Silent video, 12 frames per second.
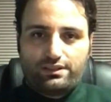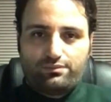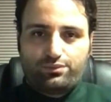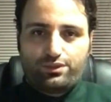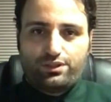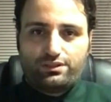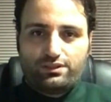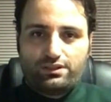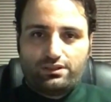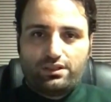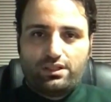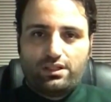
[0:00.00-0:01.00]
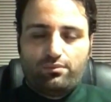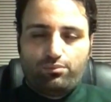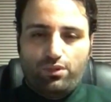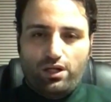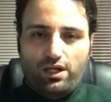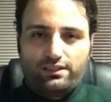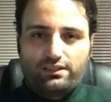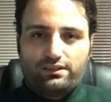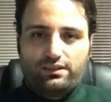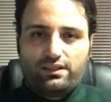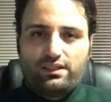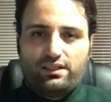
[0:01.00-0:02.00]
and President Biden,